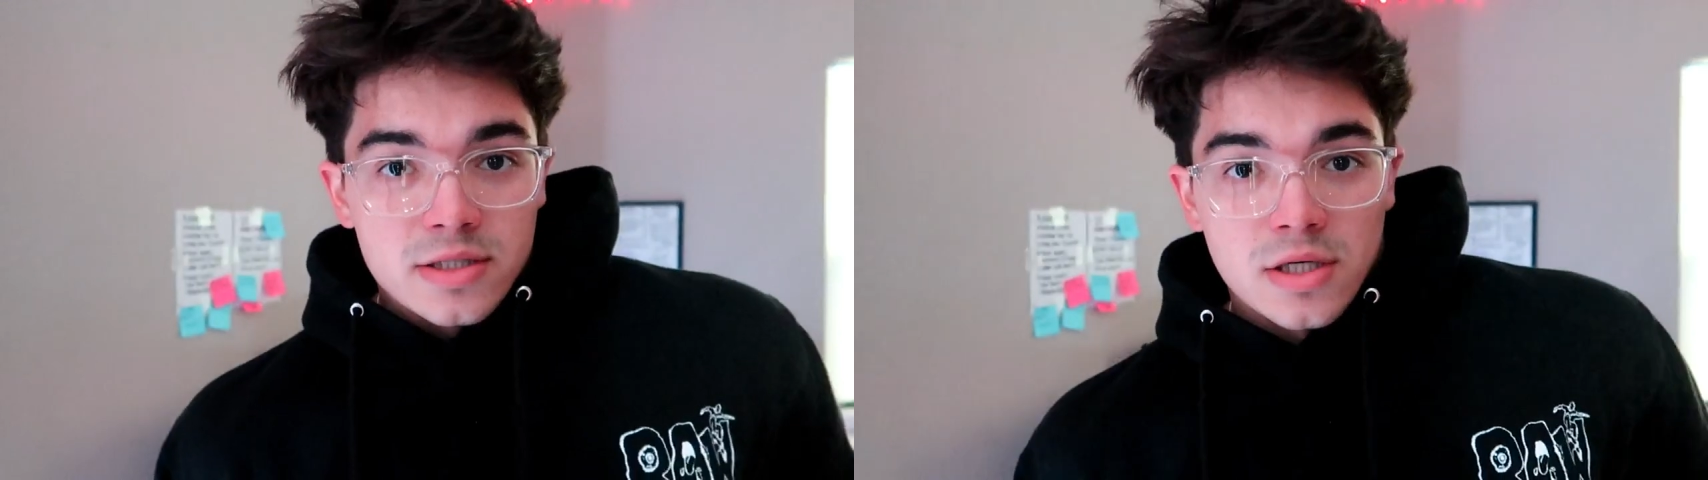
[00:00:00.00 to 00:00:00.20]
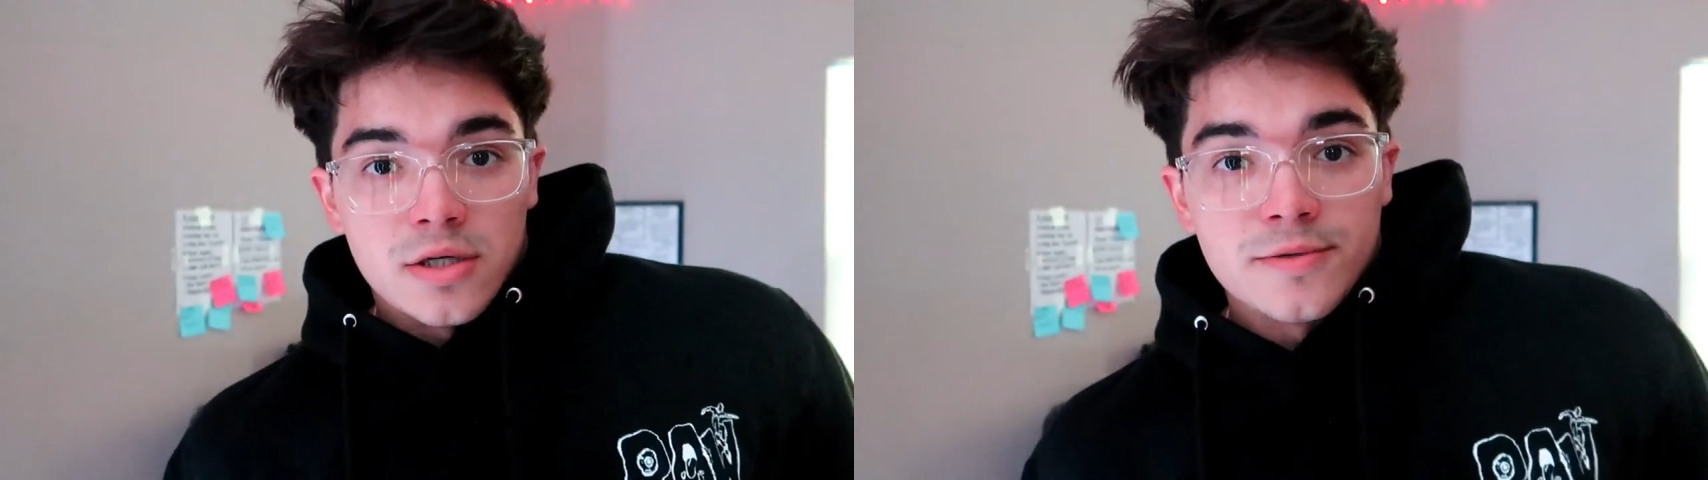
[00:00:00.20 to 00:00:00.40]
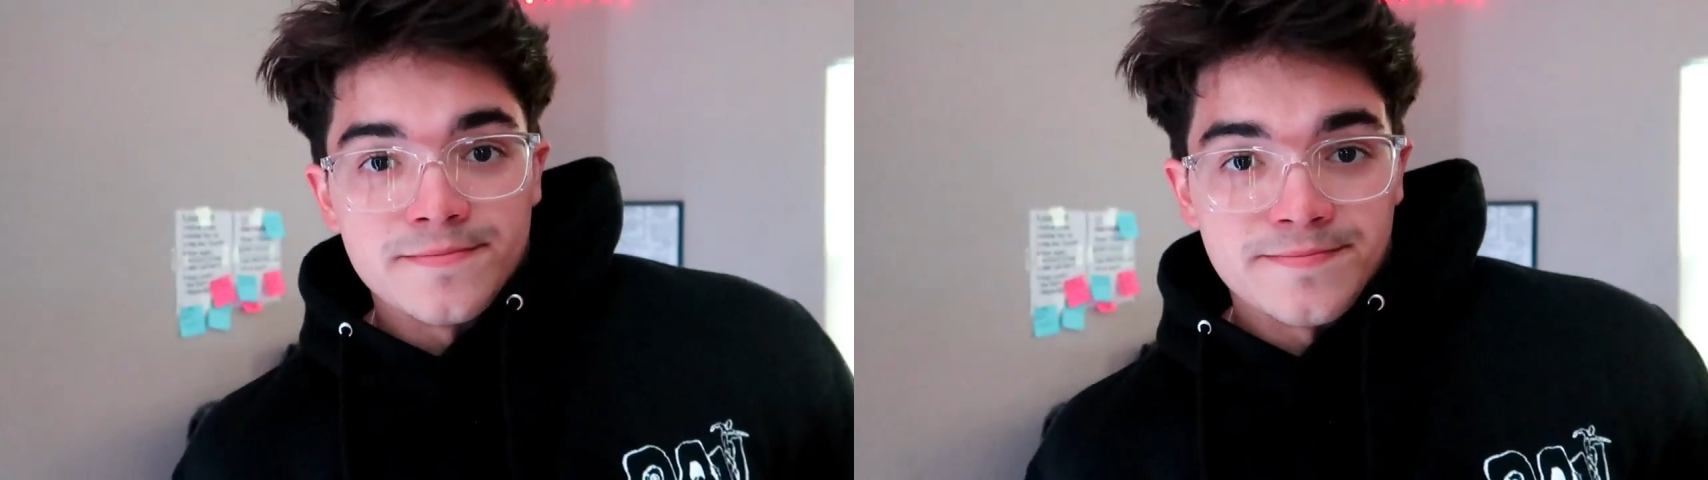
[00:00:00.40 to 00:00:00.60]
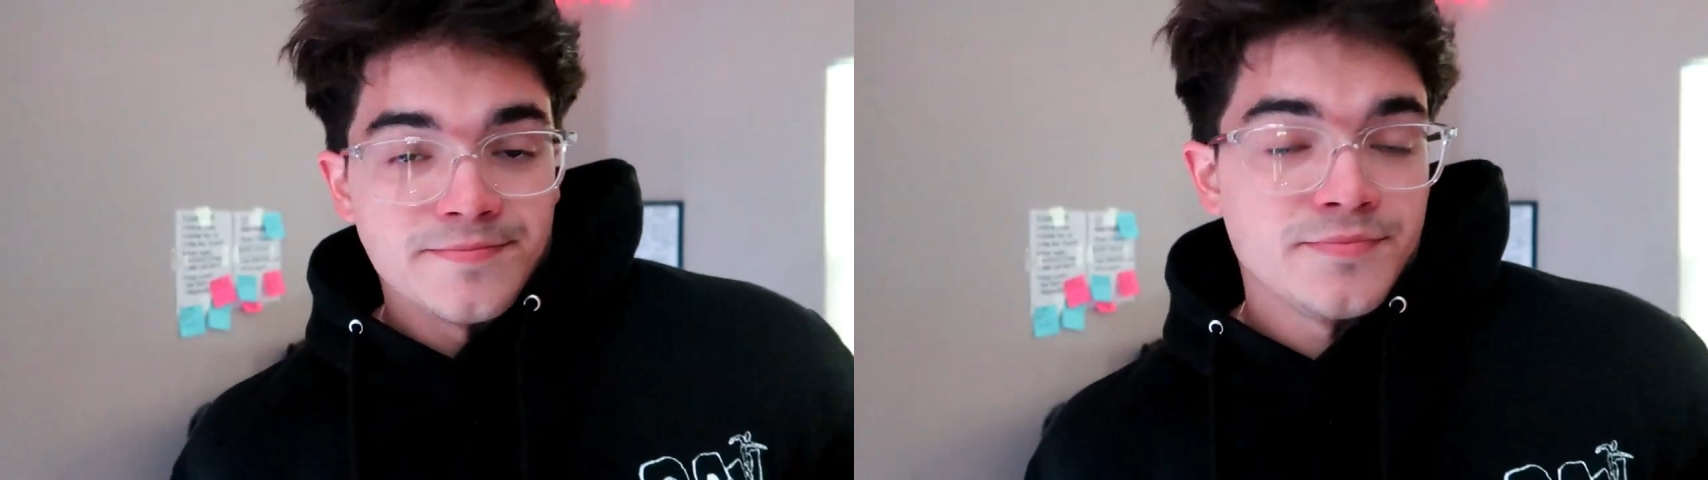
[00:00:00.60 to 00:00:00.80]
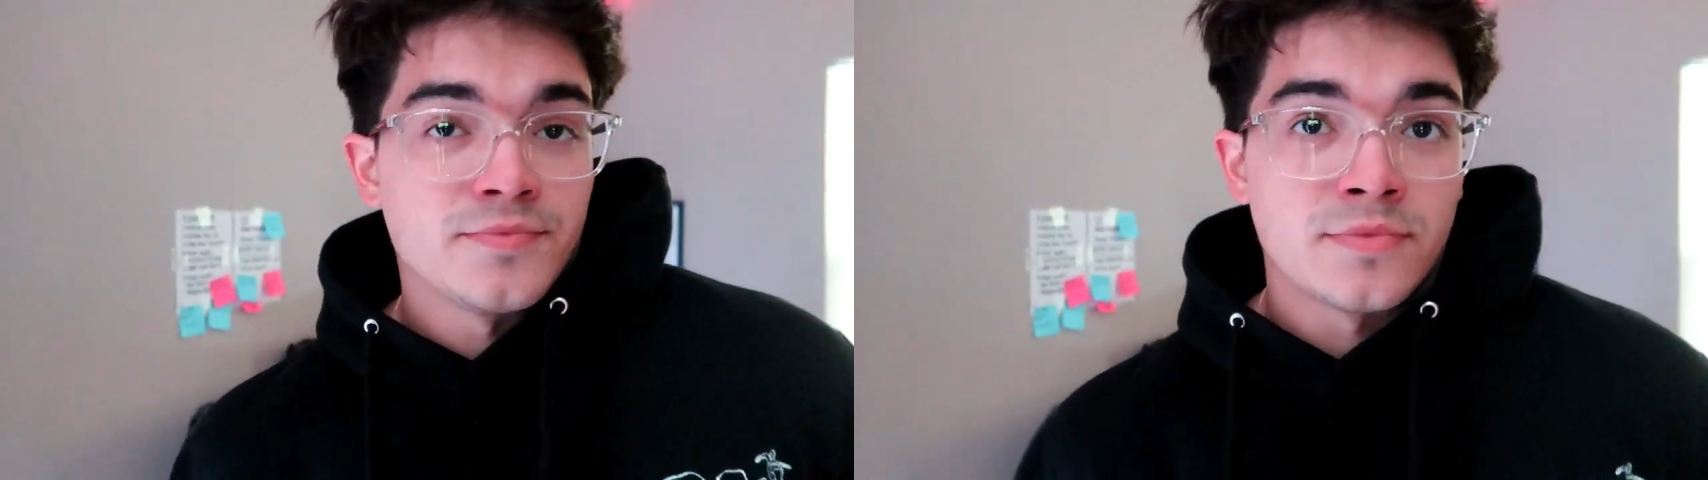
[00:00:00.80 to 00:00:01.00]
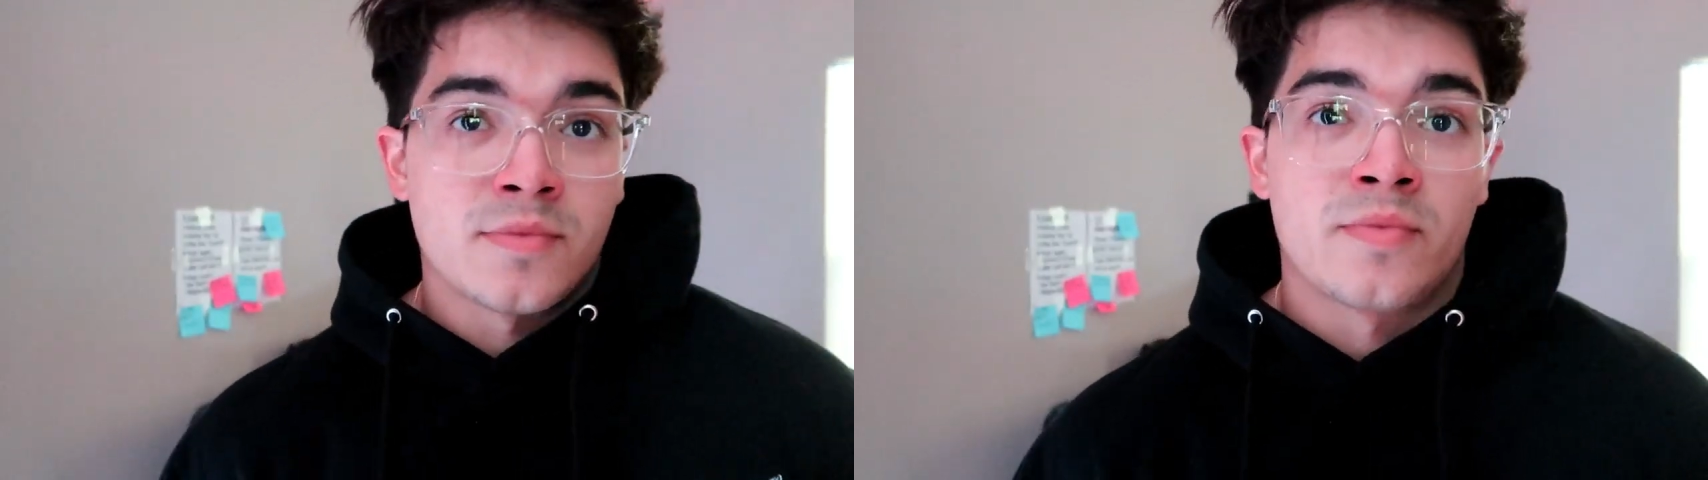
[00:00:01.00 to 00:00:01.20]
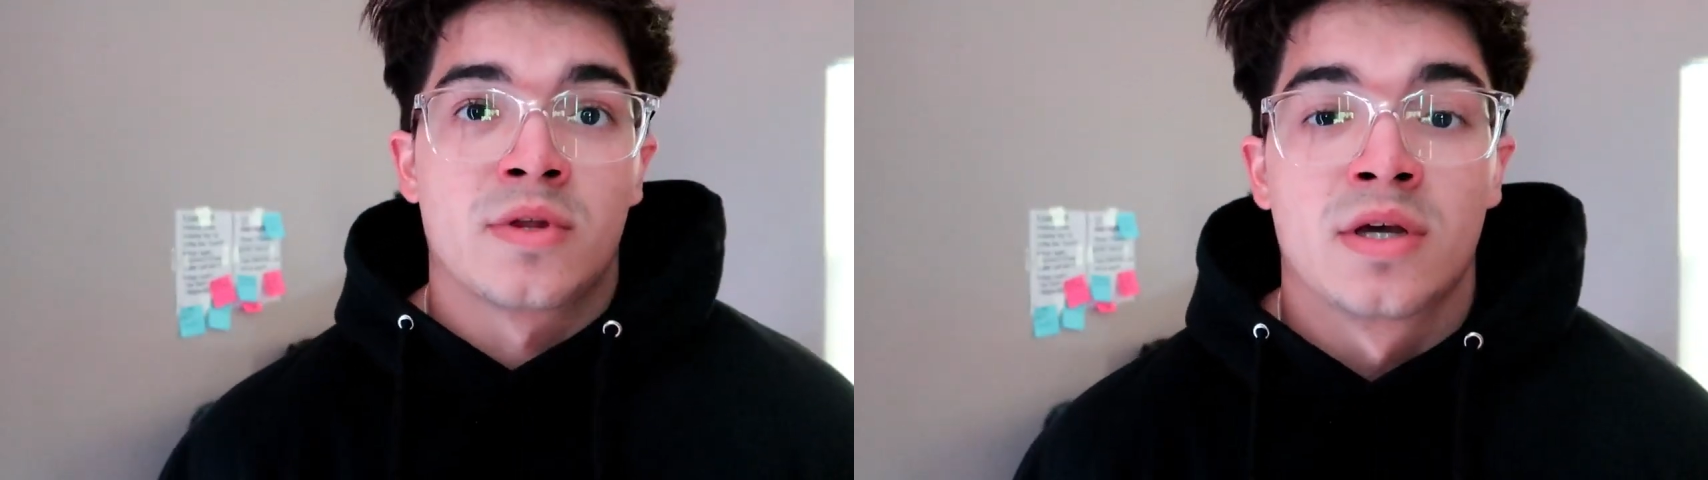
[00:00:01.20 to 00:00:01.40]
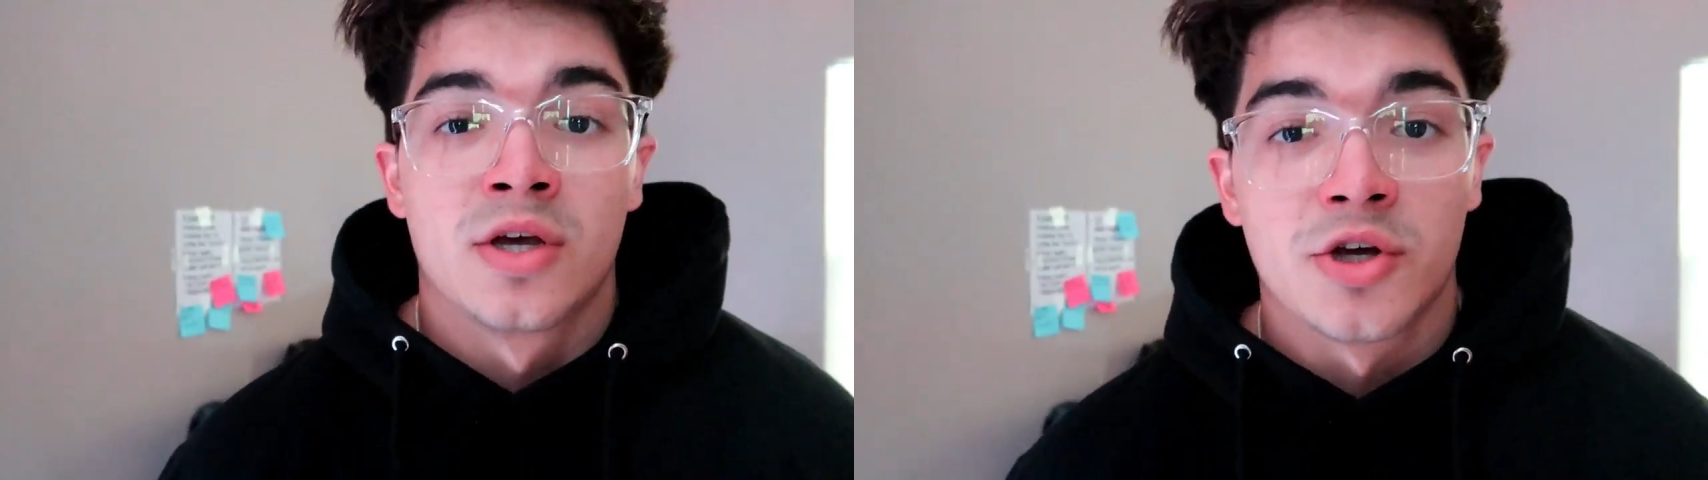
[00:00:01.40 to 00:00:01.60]
so
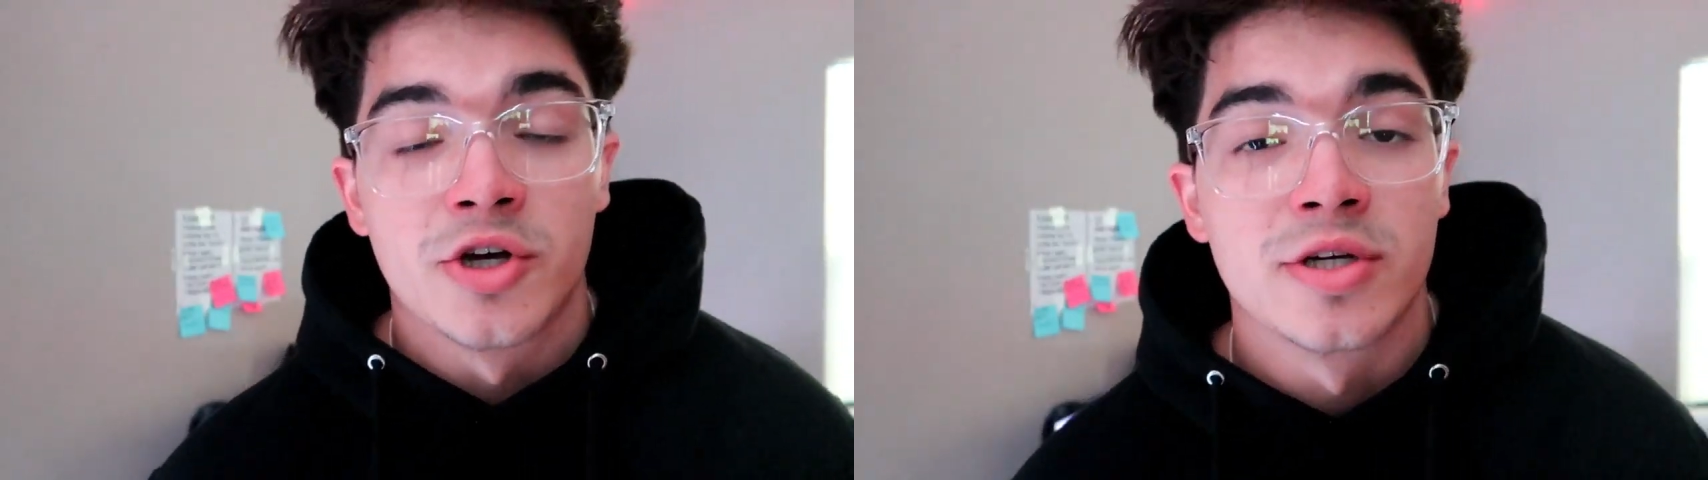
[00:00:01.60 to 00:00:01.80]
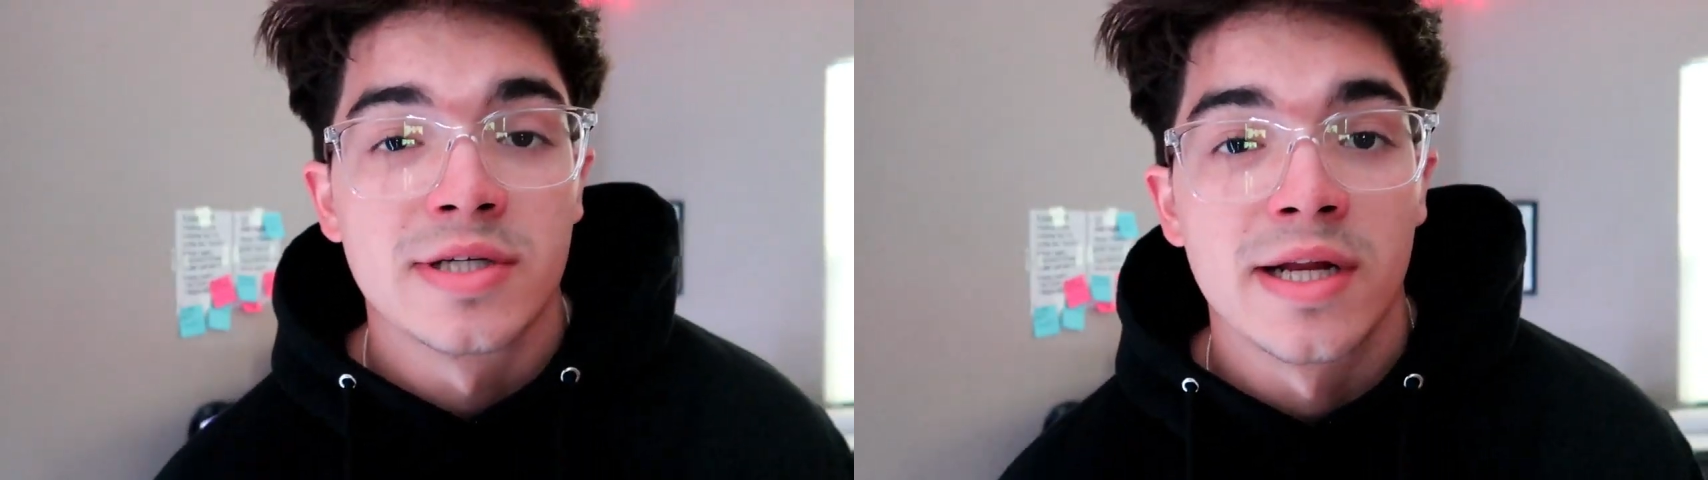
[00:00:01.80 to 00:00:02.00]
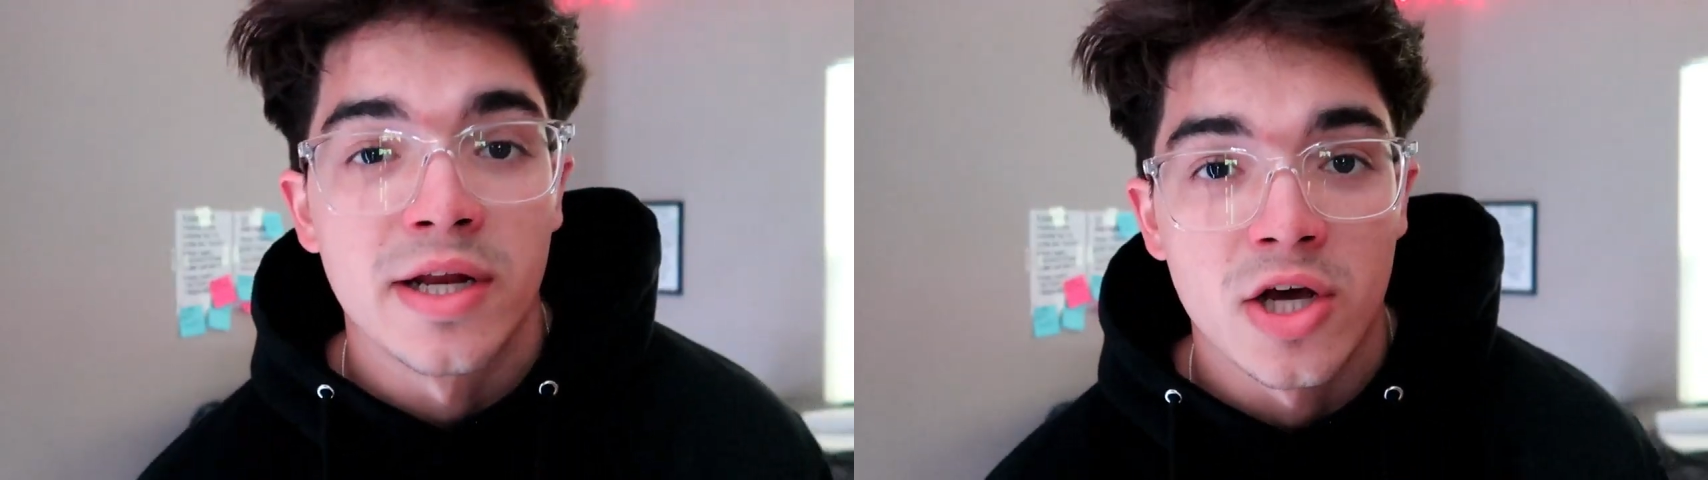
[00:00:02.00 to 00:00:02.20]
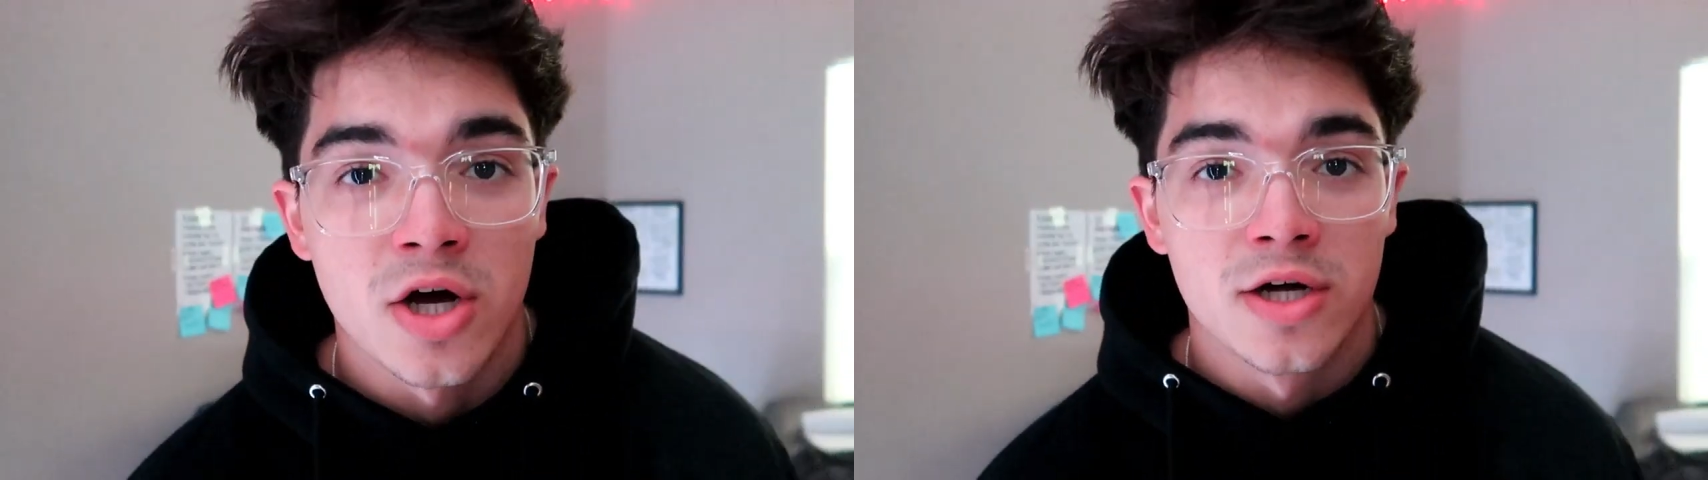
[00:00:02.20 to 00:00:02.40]
couldn't get any